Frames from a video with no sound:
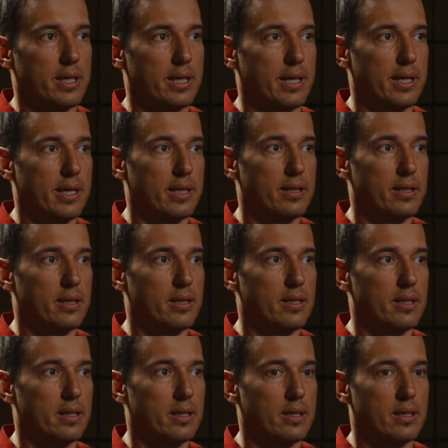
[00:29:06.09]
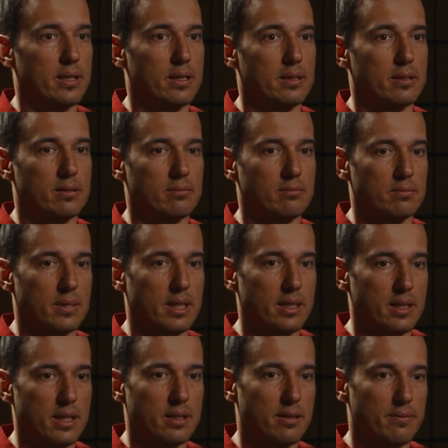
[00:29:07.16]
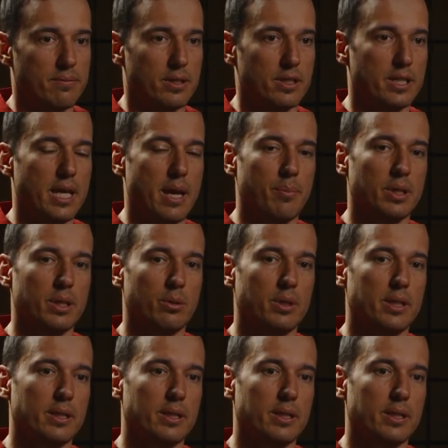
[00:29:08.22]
and the first capital.